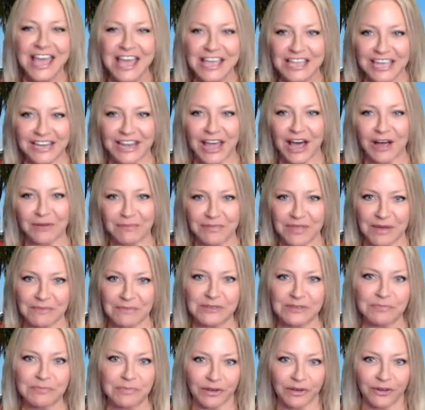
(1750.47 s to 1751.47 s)
can help them
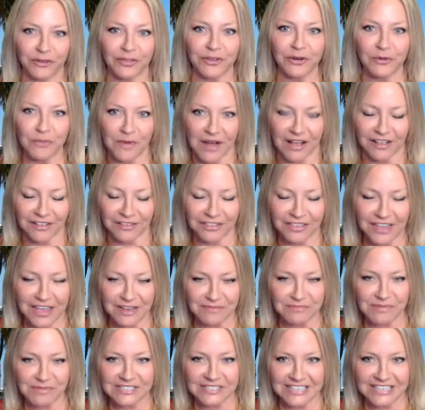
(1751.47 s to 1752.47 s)
to build their wealth
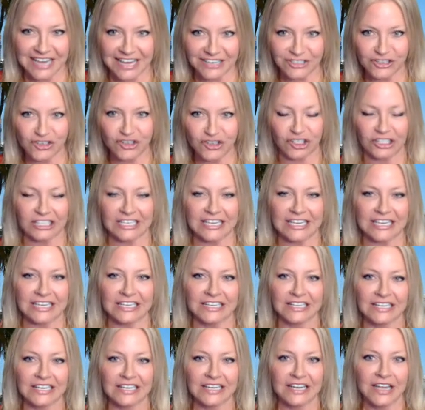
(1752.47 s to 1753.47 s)
and
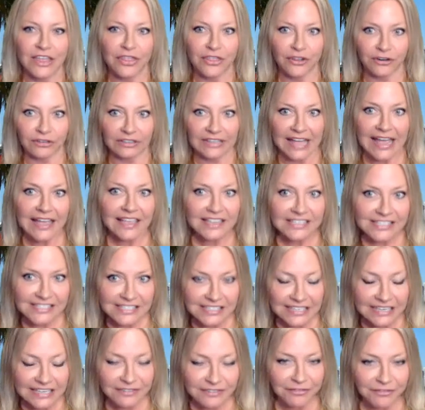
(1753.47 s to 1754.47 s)
potentially their
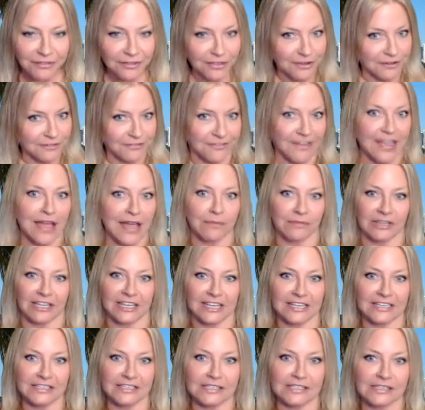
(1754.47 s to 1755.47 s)
legacy for their
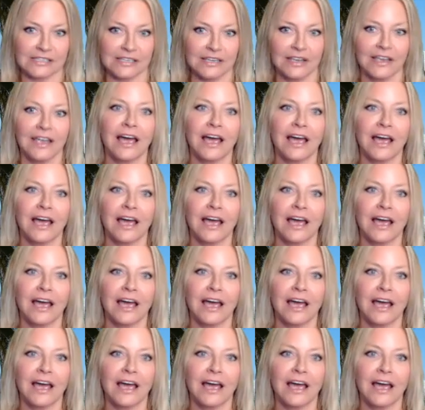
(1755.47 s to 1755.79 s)
families.